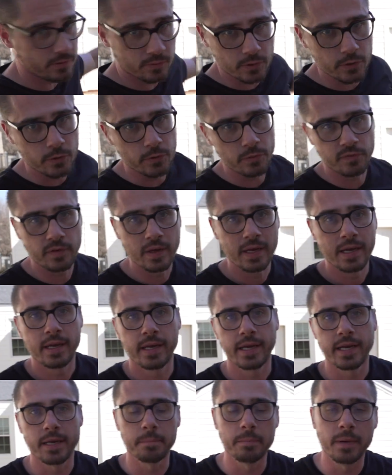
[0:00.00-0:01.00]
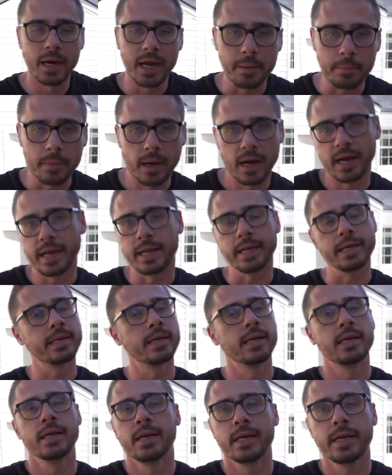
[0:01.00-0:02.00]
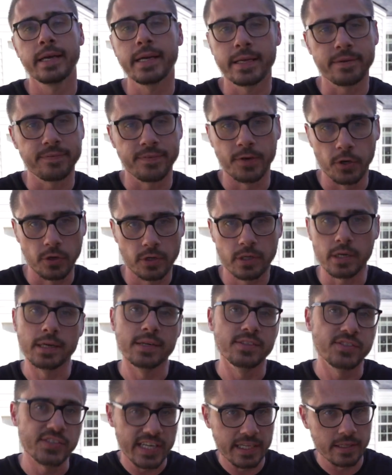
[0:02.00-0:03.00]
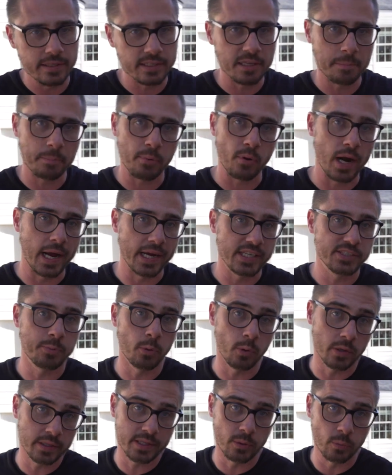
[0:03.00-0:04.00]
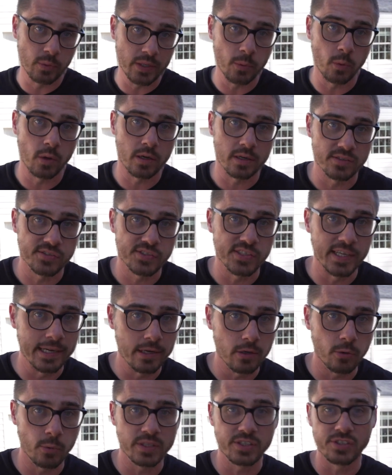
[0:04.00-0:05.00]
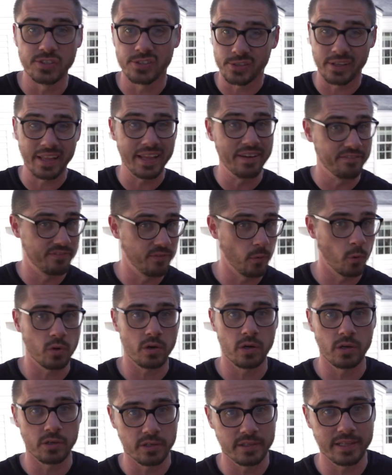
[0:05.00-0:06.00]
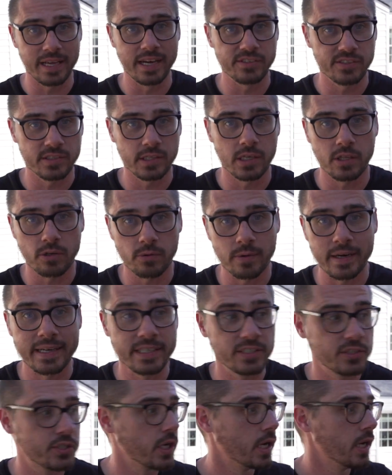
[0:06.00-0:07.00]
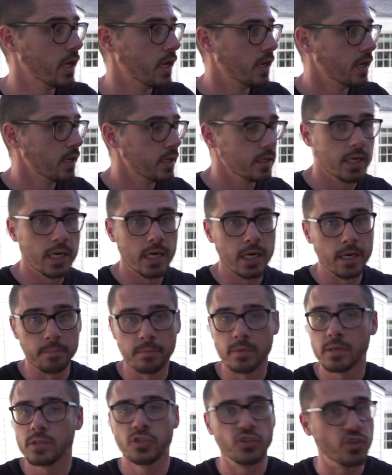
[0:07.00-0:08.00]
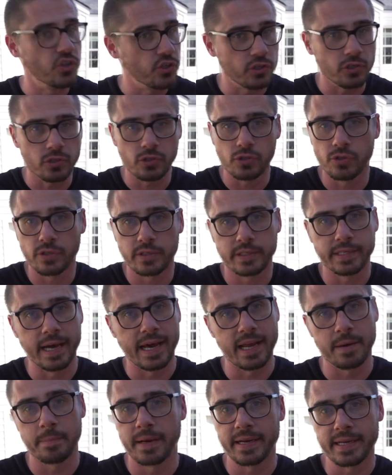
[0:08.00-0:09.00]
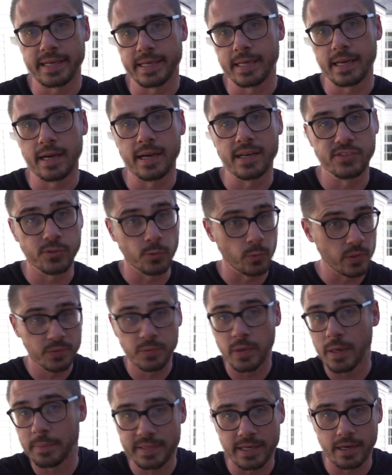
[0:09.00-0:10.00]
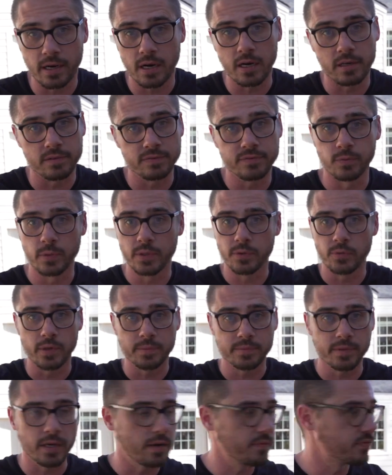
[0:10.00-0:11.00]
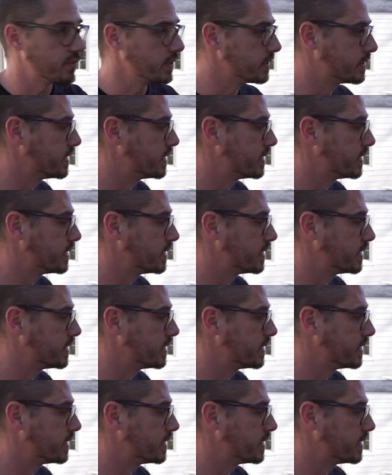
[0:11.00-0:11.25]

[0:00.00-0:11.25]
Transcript: roof. In my mind, if you're gonna sell at the price point that we want to sell, which is in that $400,000 range, you got to make it nice. So we ripped it off. We ripped off the